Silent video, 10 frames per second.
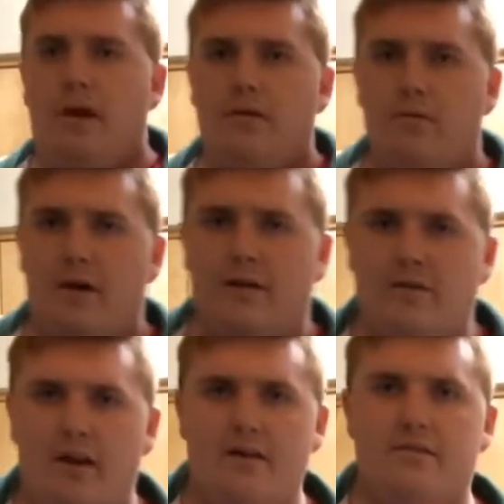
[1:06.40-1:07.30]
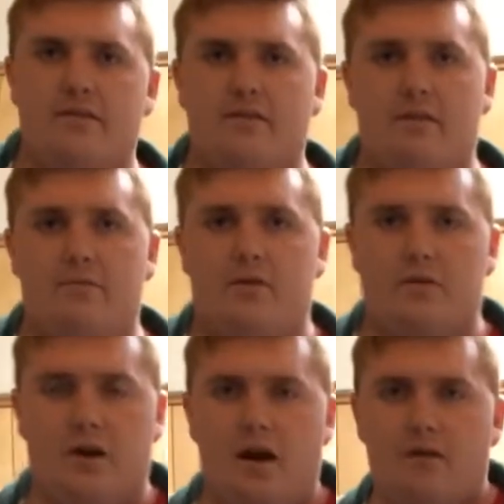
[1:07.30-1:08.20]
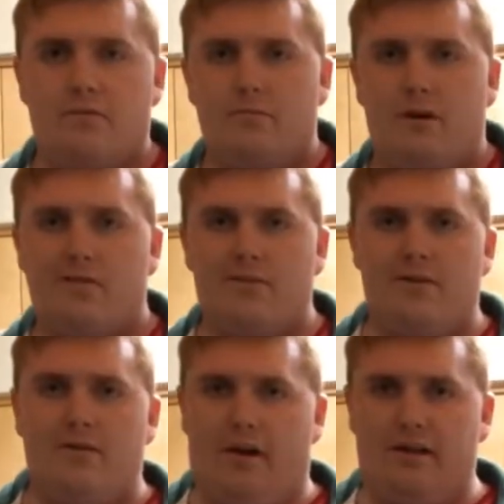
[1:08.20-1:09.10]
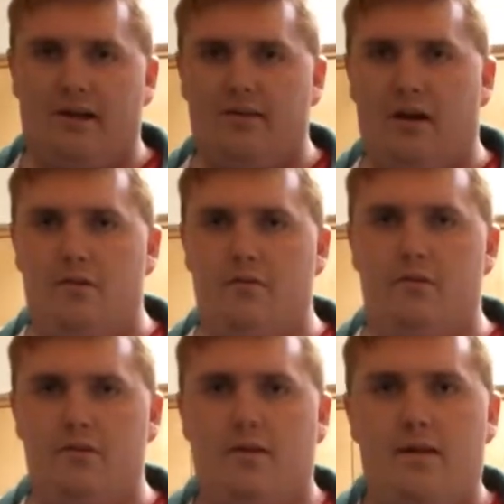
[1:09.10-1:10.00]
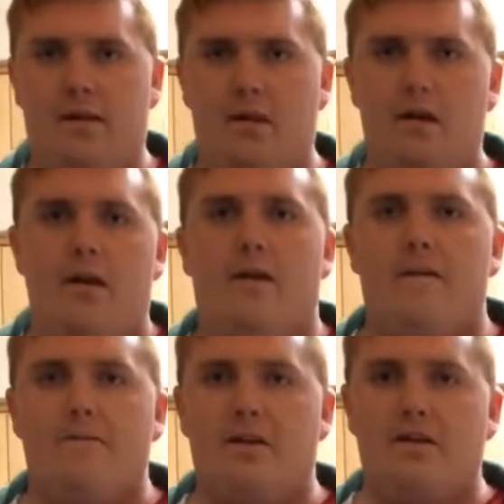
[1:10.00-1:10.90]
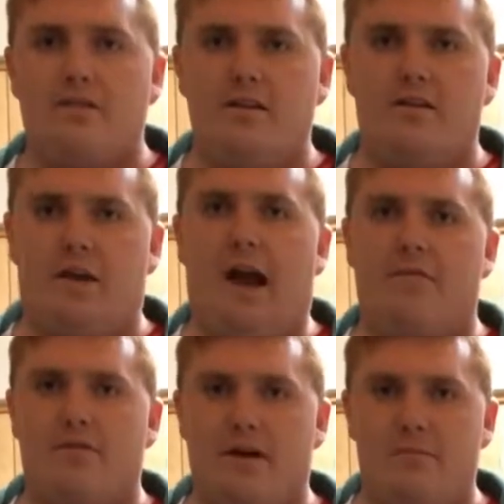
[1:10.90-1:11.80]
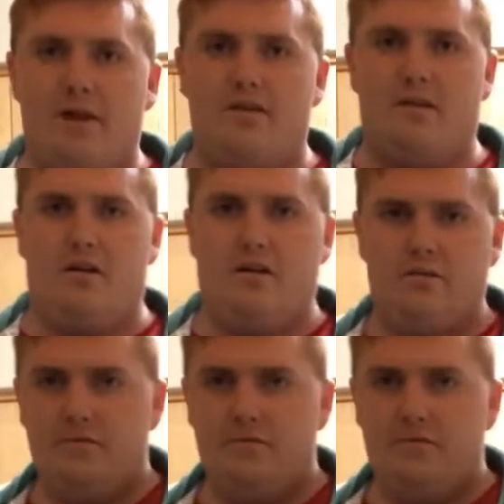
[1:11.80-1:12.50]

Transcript: any of what I said because I'm so tired from rugby, so I guess I will finish this after I make dinner.